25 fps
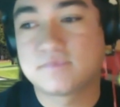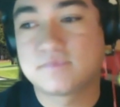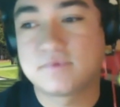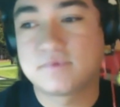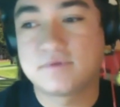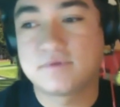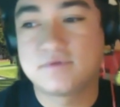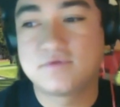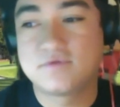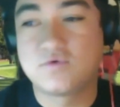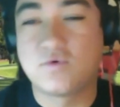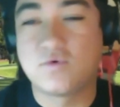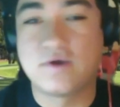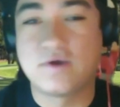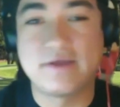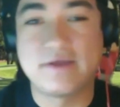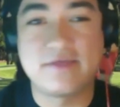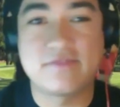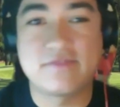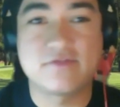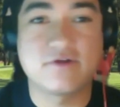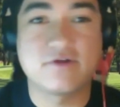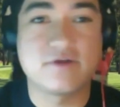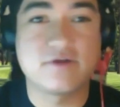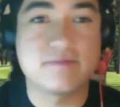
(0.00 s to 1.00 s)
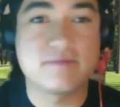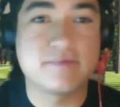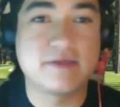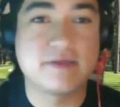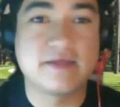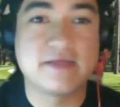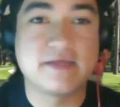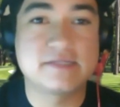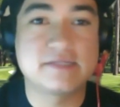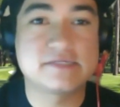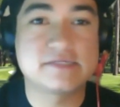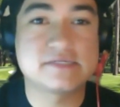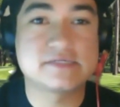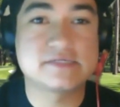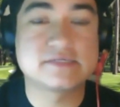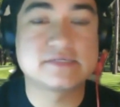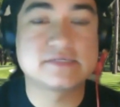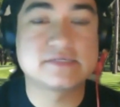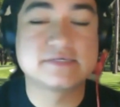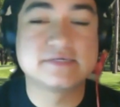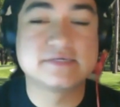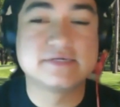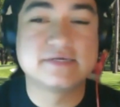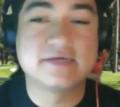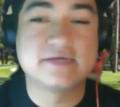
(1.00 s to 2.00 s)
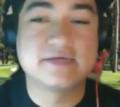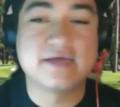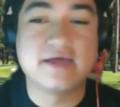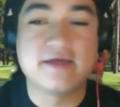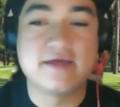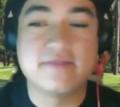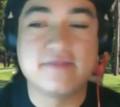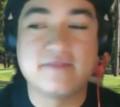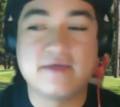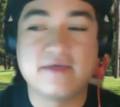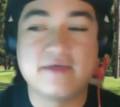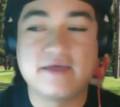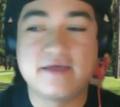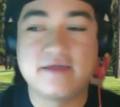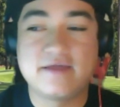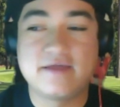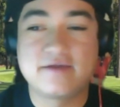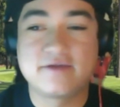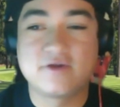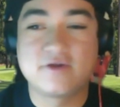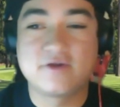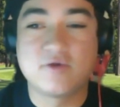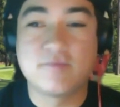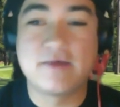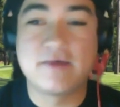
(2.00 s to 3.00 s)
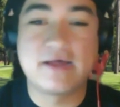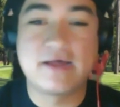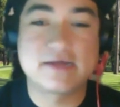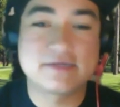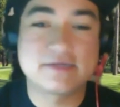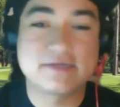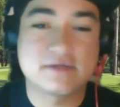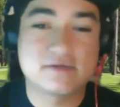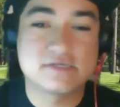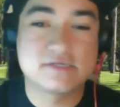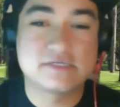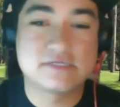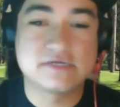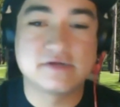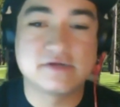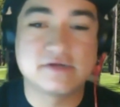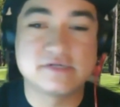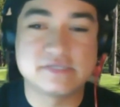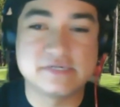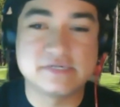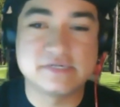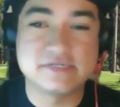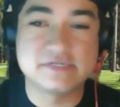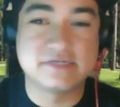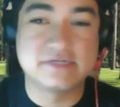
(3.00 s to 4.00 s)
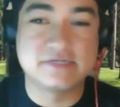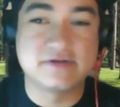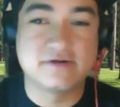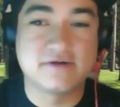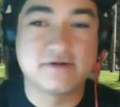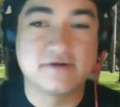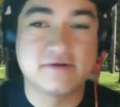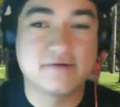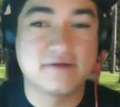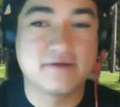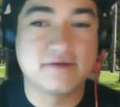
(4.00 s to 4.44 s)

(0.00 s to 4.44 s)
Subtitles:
20, 30 minutes and then go back downstairs, eat dinner,